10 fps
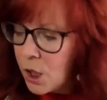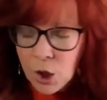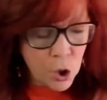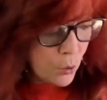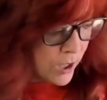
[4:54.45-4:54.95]

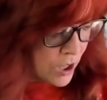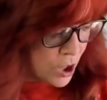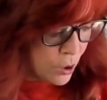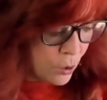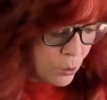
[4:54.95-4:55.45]
You can
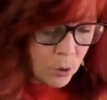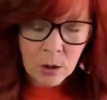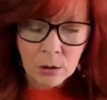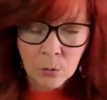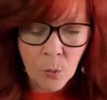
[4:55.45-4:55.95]
do
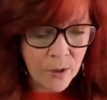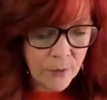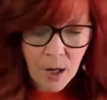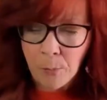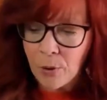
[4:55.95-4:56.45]
one of a
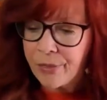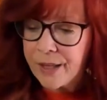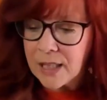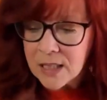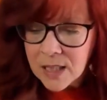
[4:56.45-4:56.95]
couple
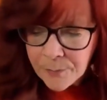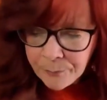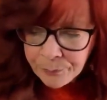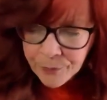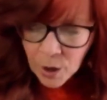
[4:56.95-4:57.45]
things.
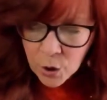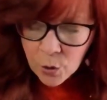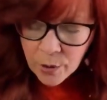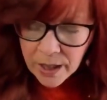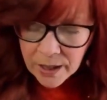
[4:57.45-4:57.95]
You
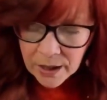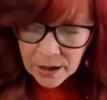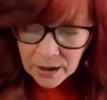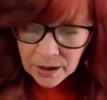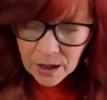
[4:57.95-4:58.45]
can
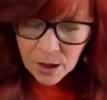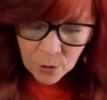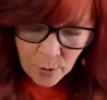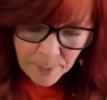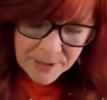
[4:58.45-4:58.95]

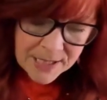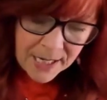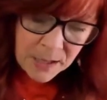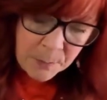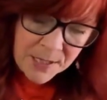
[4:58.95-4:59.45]
grab a
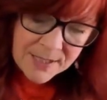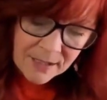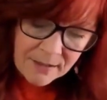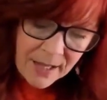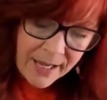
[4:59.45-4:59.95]
tiny piece of
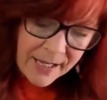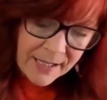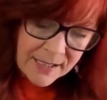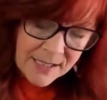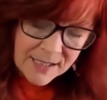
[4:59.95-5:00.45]
clay
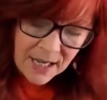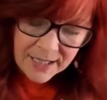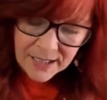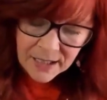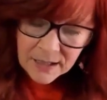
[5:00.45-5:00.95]
and just
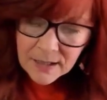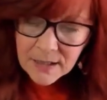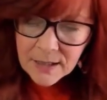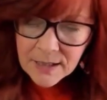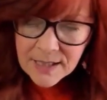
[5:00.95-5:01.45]
kind of
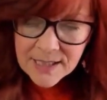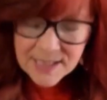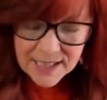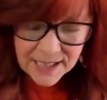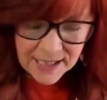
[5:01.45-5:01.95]

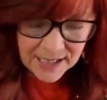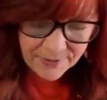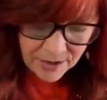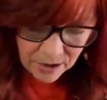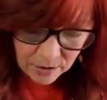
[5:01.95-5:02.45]
stick it in
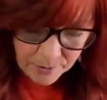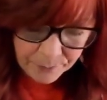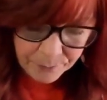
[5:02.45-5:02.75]
there.